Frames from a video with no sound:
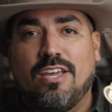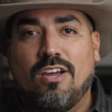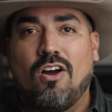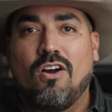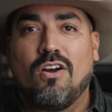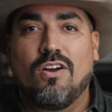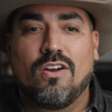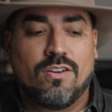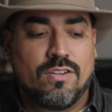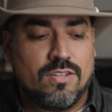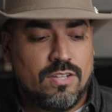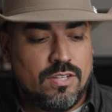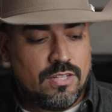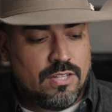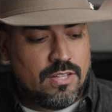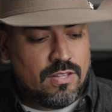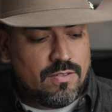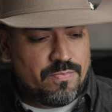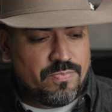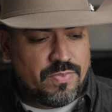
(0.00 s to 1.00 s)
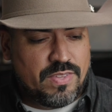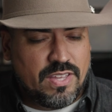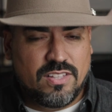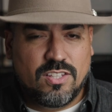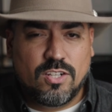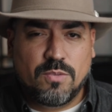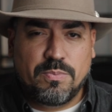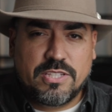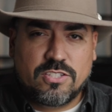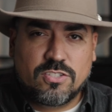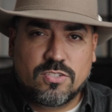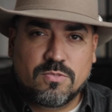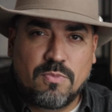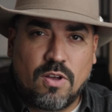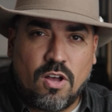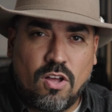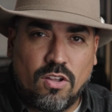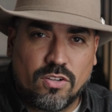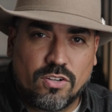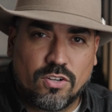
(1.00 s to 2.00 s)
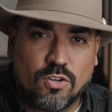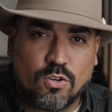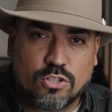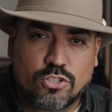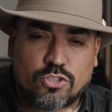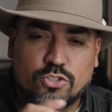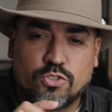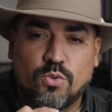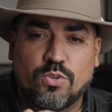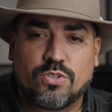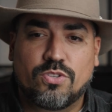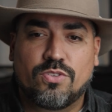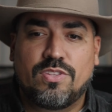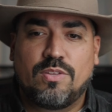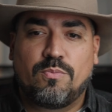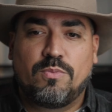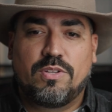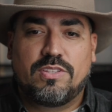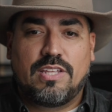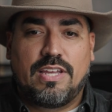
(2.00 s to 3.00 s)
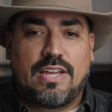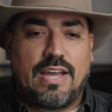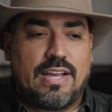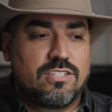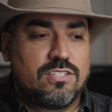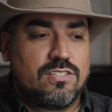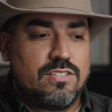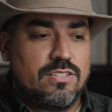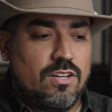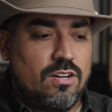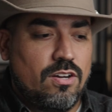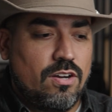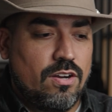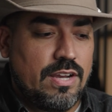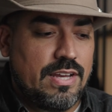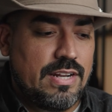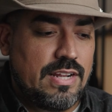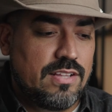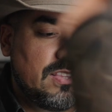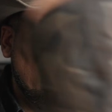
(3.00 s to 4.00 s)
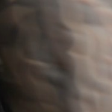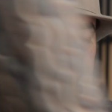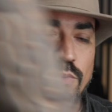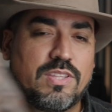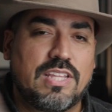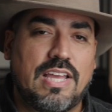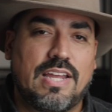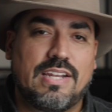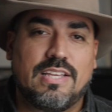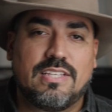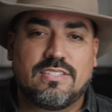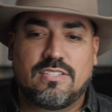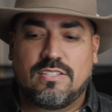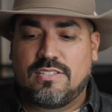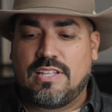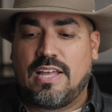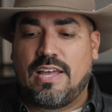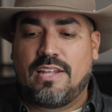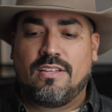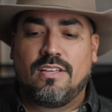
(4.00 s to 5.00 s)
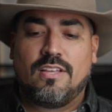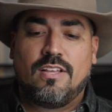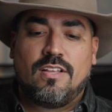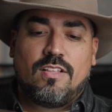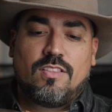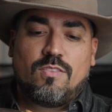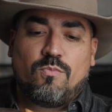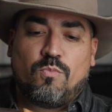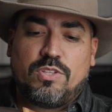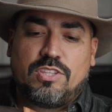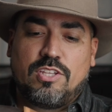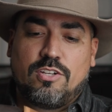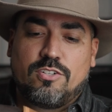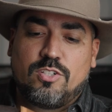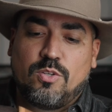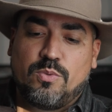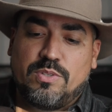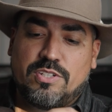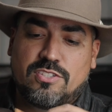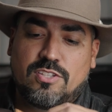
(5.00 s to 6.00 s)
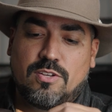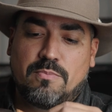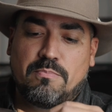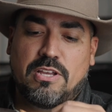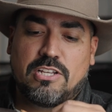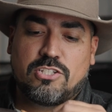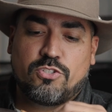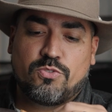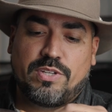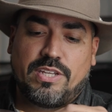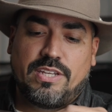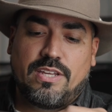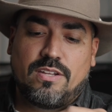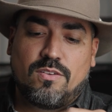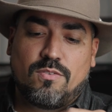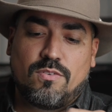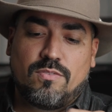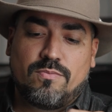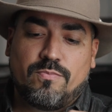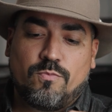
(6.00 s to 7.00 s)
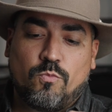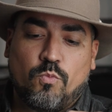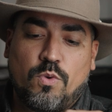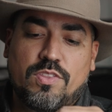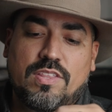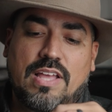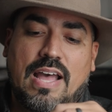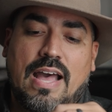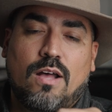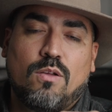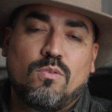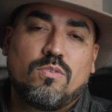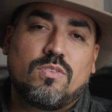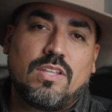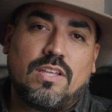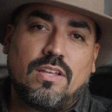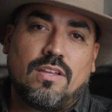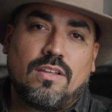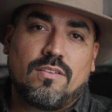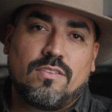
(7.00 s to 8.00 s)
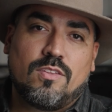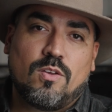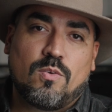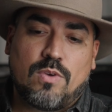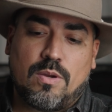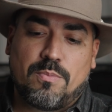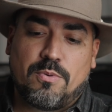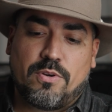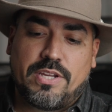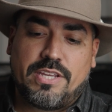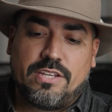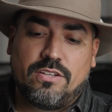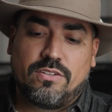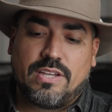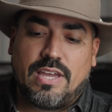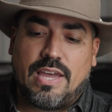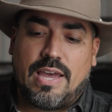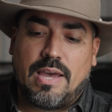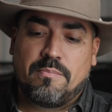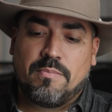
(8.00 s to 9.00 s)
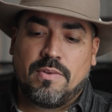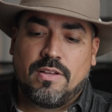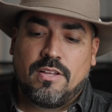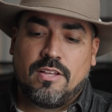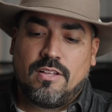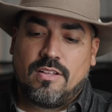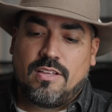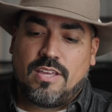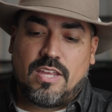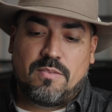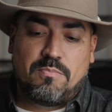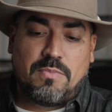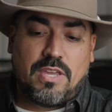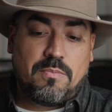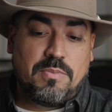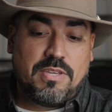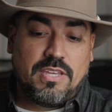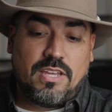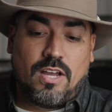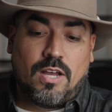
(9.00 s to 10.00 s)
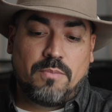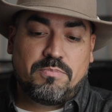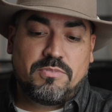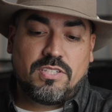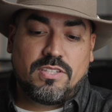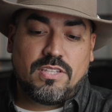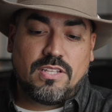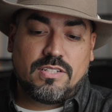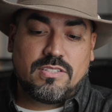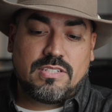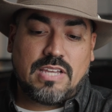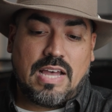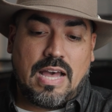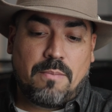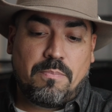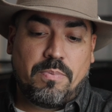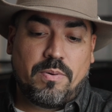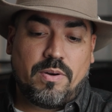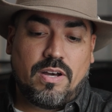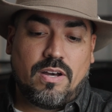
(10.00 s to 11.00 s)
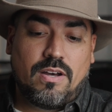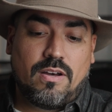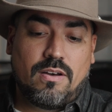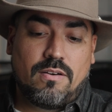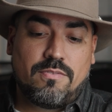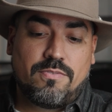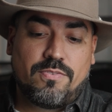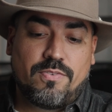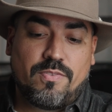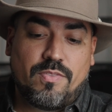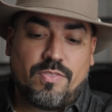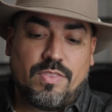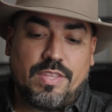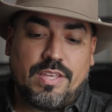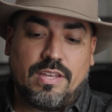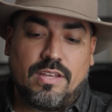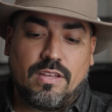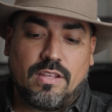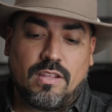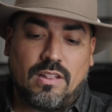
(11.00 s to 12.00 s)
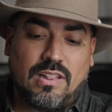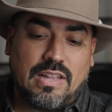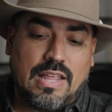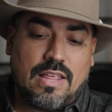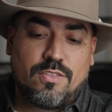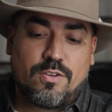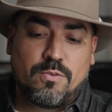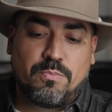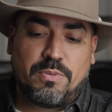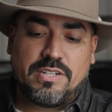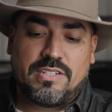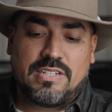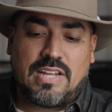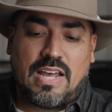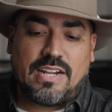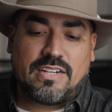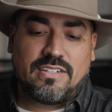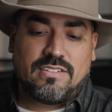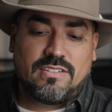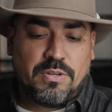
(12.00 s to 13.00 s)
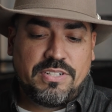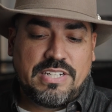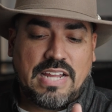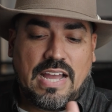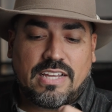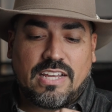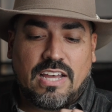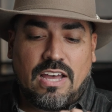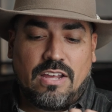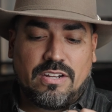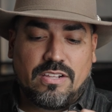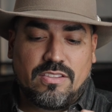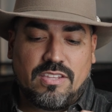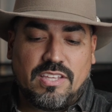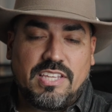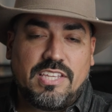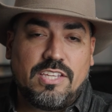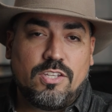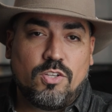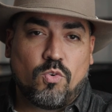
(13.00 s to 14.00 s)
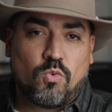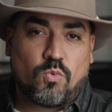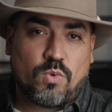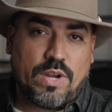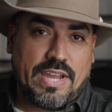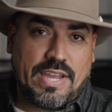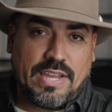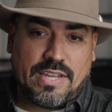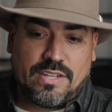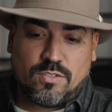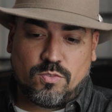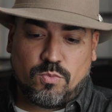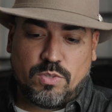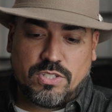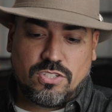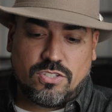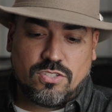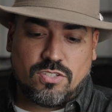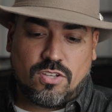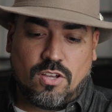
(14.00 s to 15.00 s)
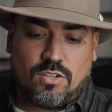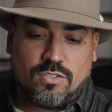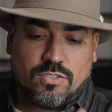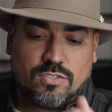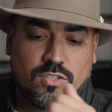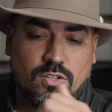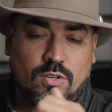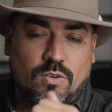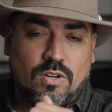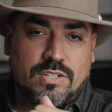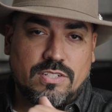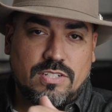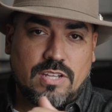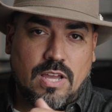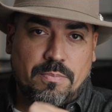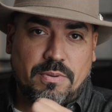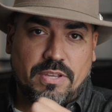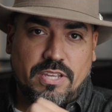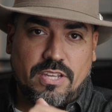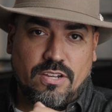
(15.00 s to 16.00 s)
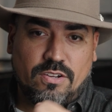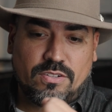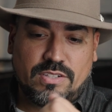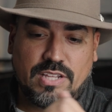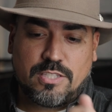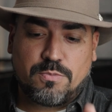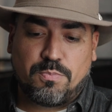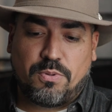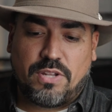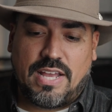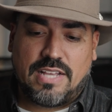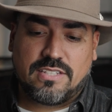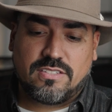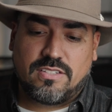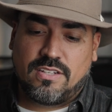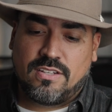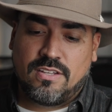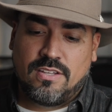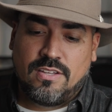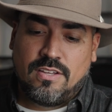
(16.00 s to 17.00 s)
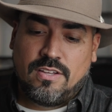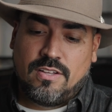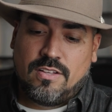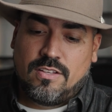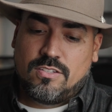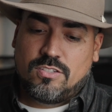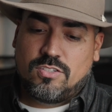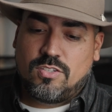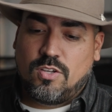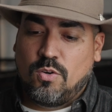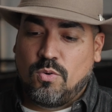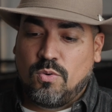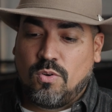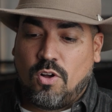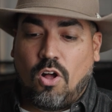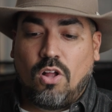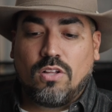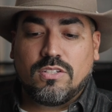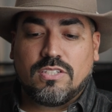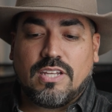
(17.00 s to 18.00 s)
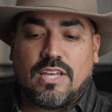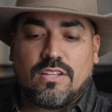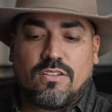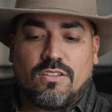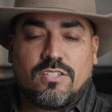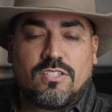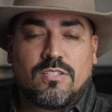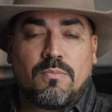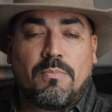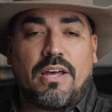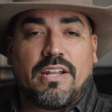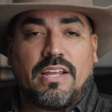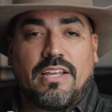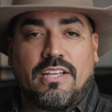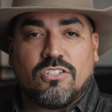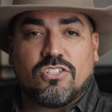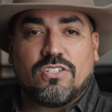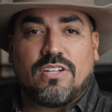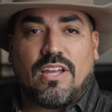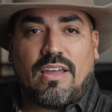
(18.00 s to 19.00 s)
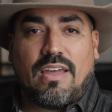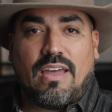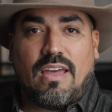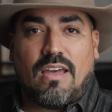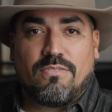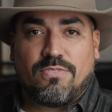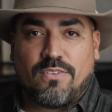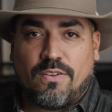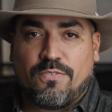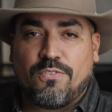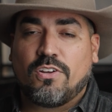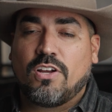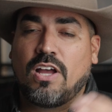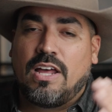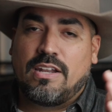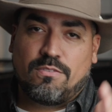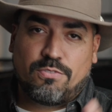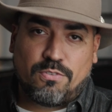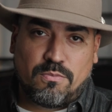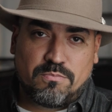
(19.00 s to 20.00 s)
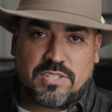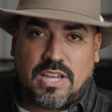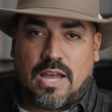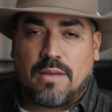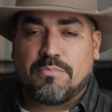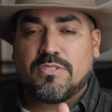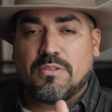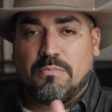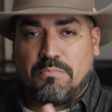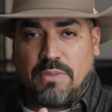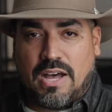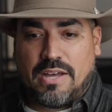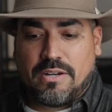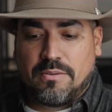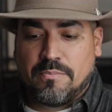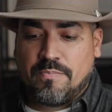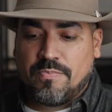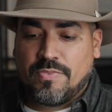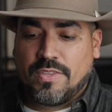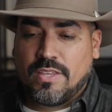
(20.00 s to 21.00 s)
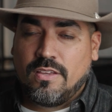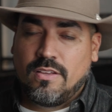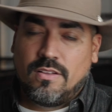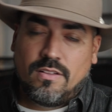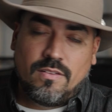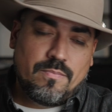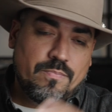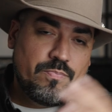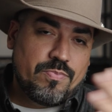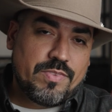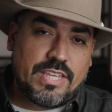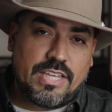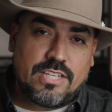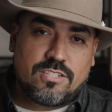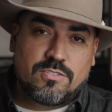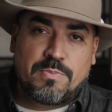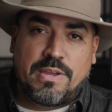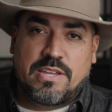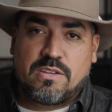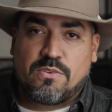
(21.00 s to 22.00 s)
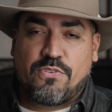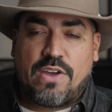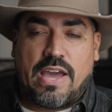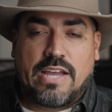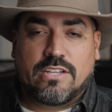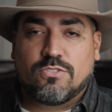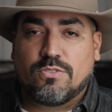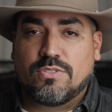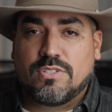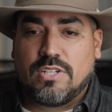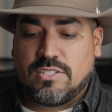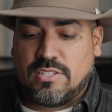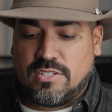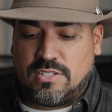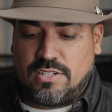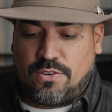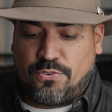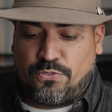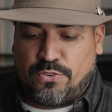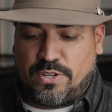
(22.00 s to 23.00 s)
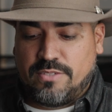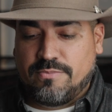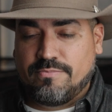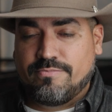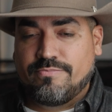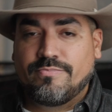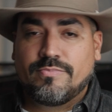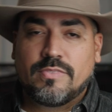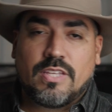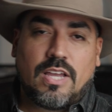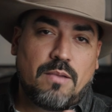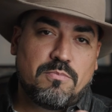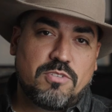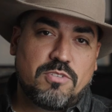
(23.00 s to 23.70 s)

are a little bit smaller or shorter than what they actually are. And I think what that is that what they're doing is they're measuring it without the rubber heel cap and maybe up to the top of the leather, but not counting the heel rand, which is also on top of here, and that's plastic. So altogether, this is about 1.5 inches if you're counting from top to bottom. Each manufacturer does it different. I'm